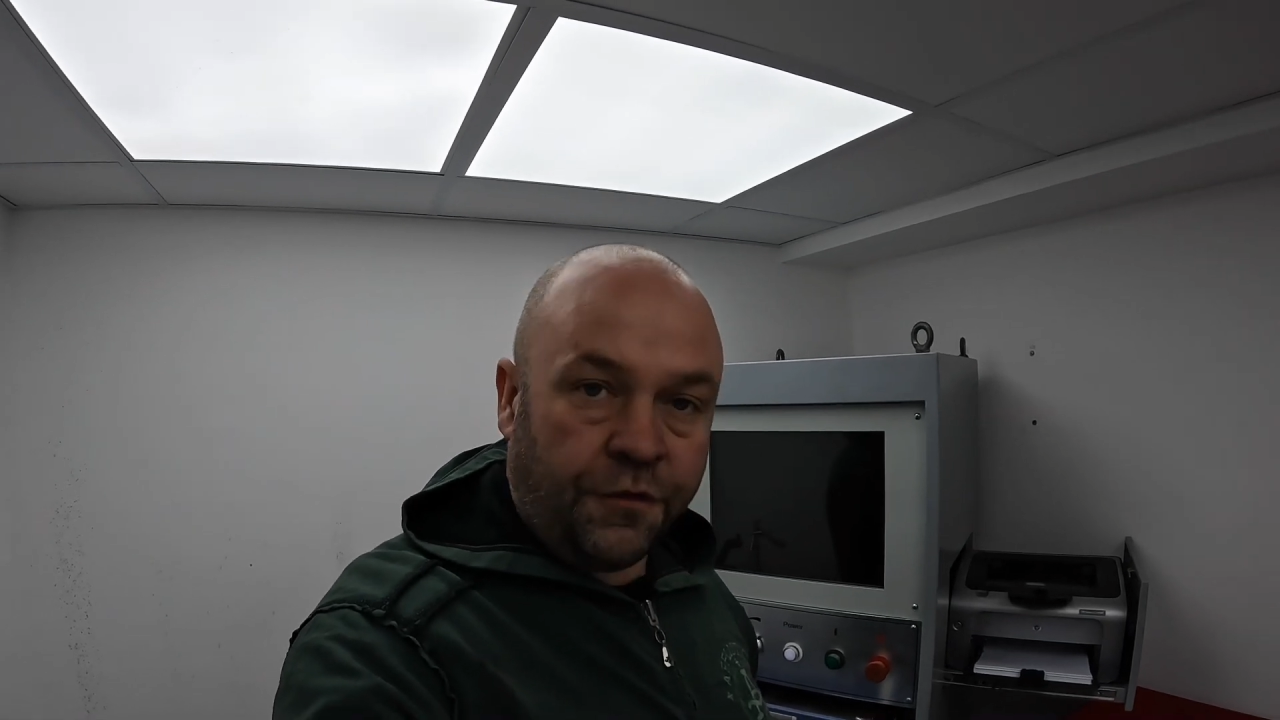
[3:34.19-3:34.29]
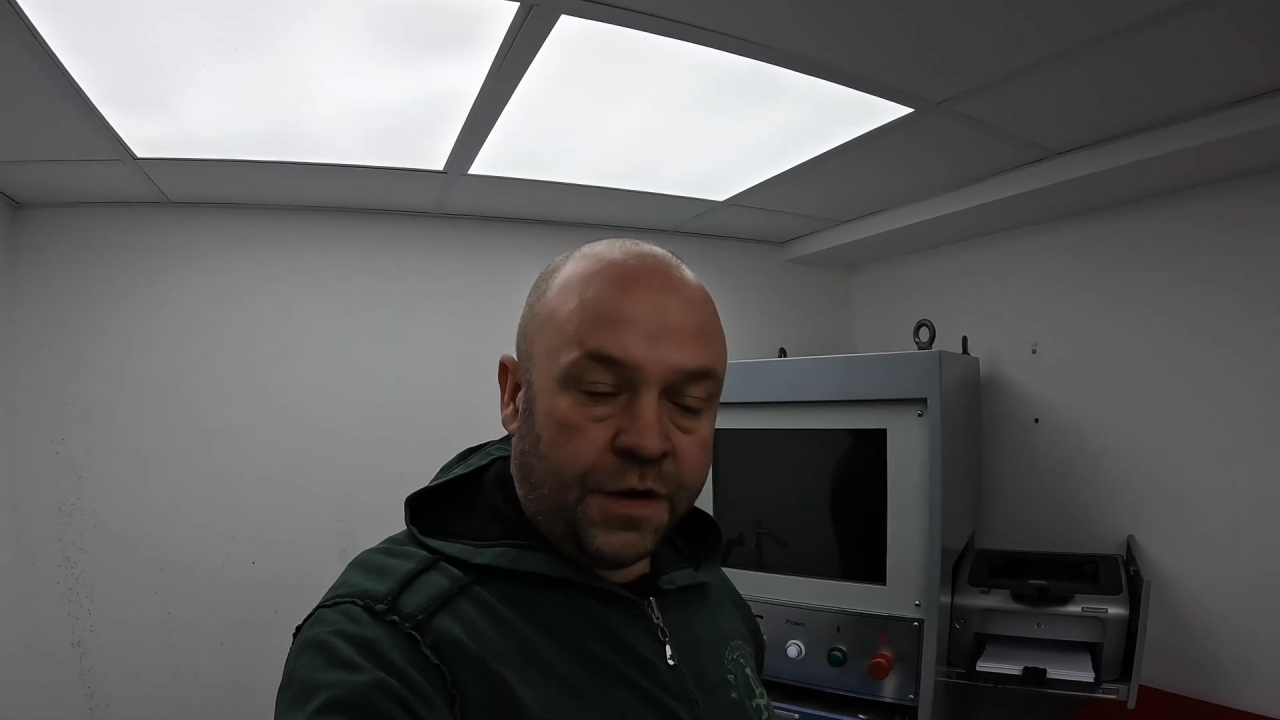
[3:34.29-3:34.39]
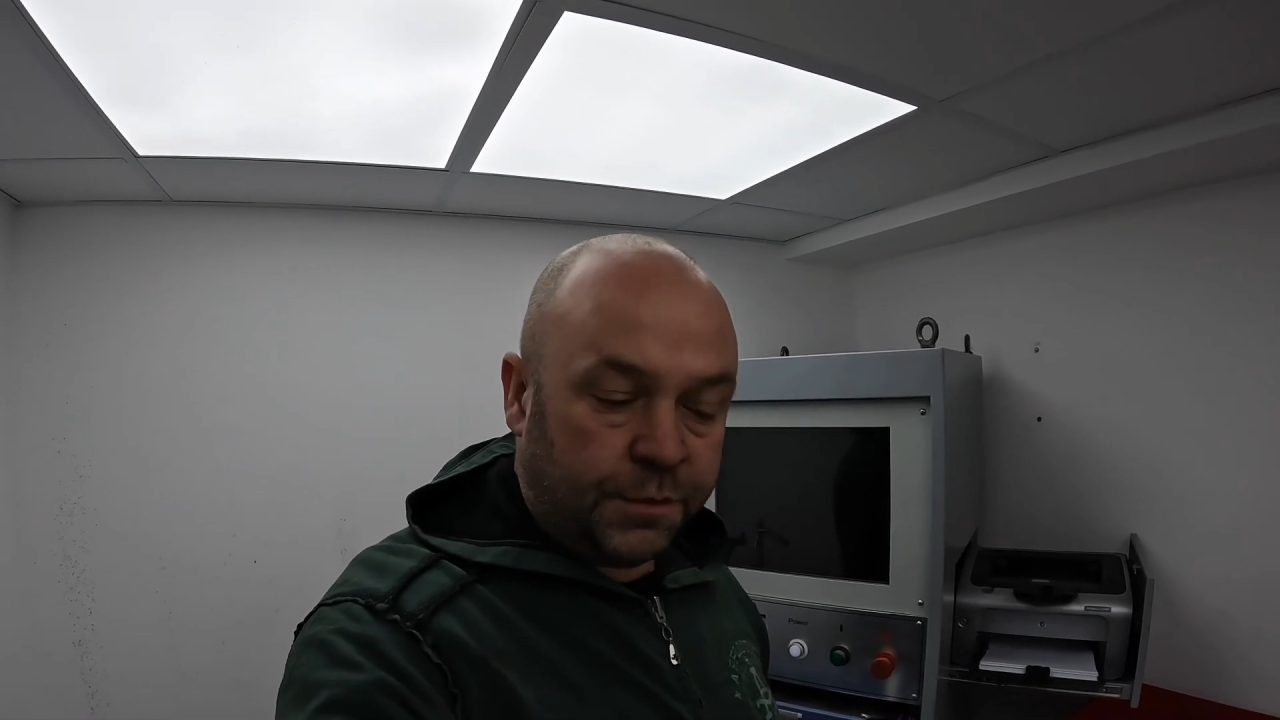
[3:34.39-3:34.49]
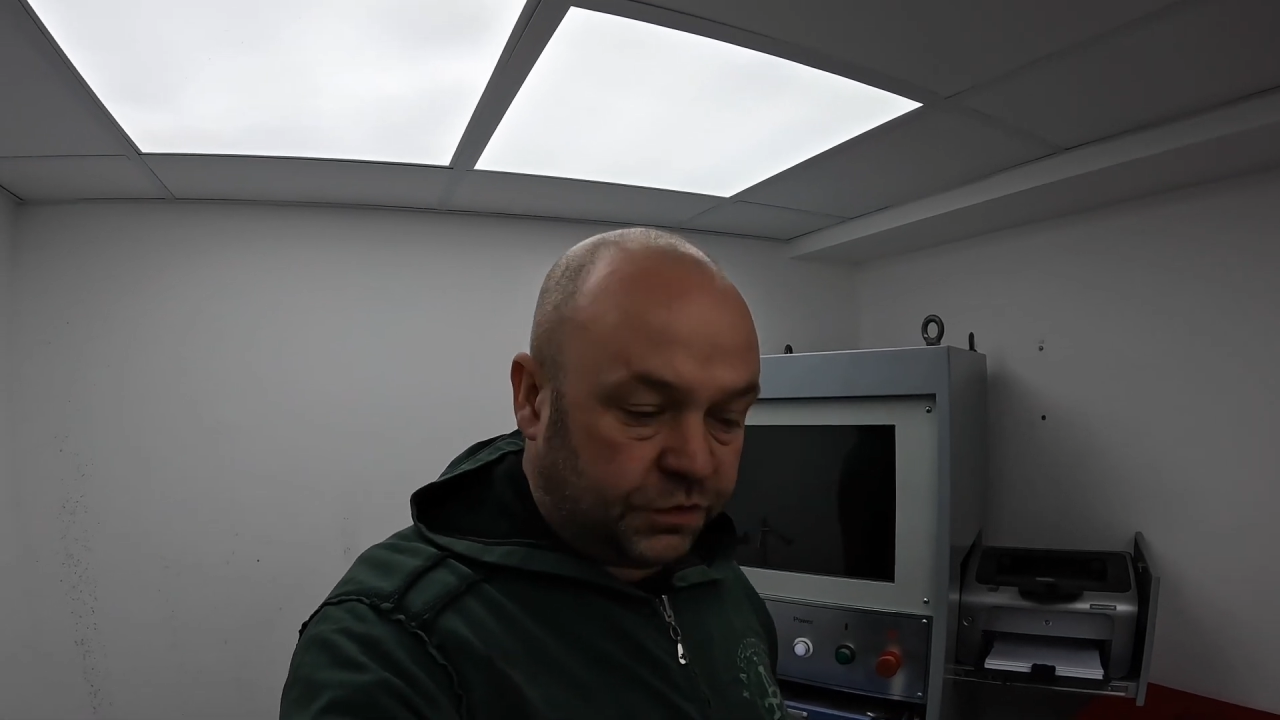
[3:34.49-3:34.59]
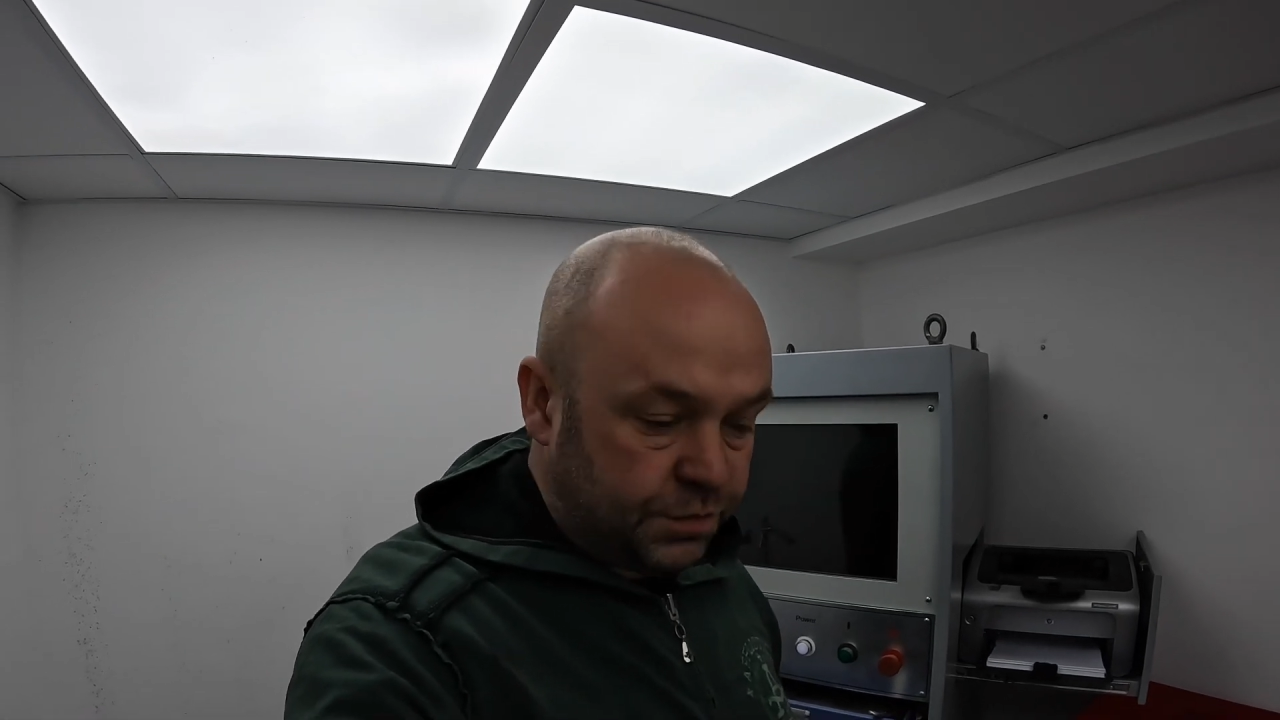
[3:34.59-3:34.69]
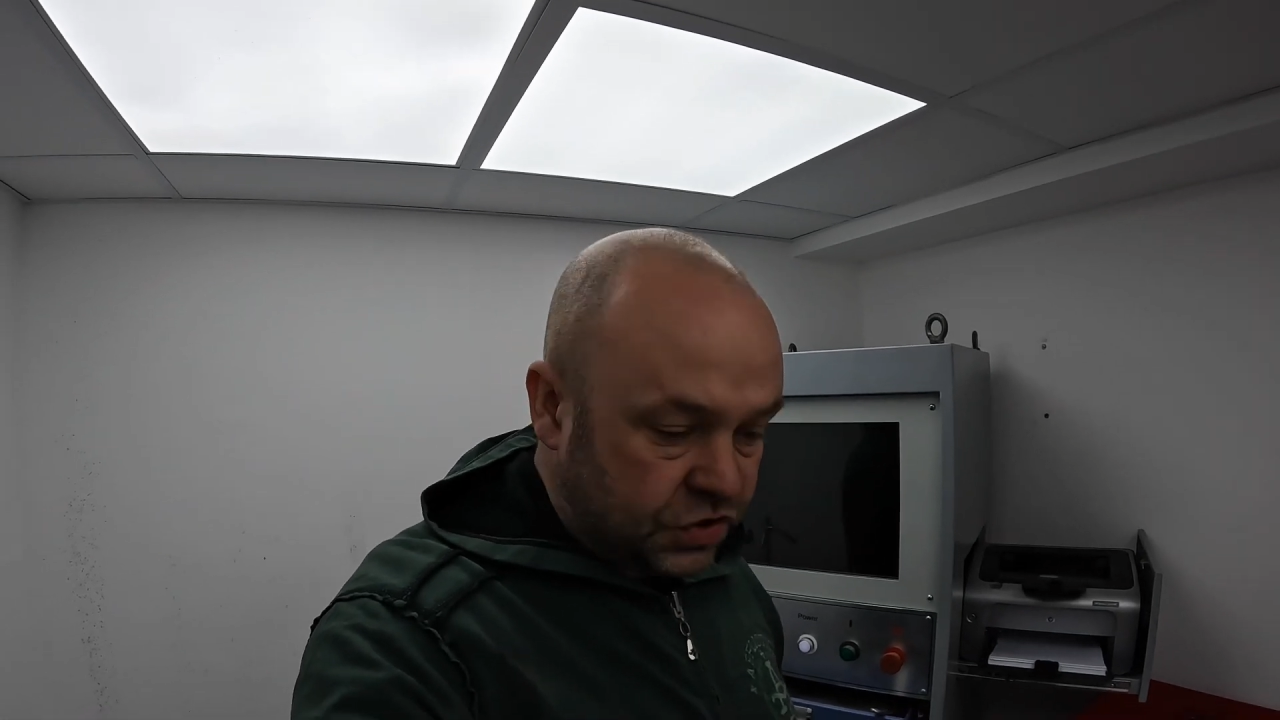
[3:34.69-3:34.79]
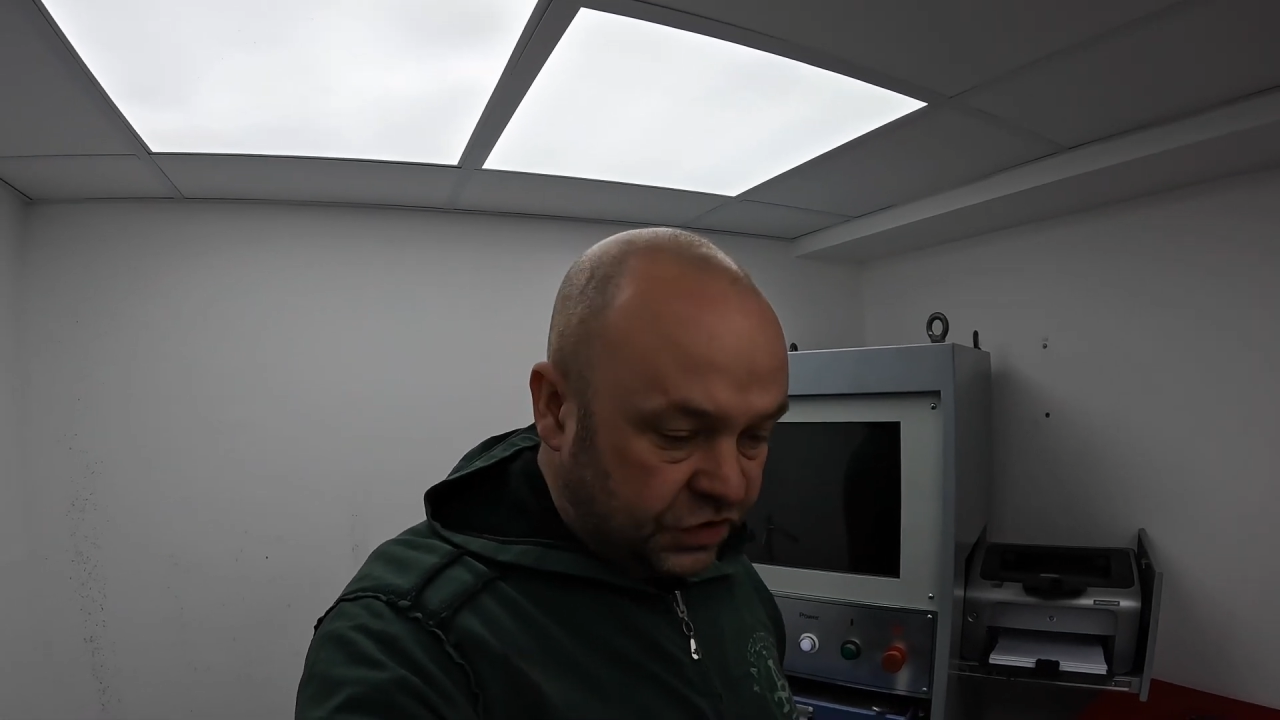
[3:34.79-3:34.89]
film as much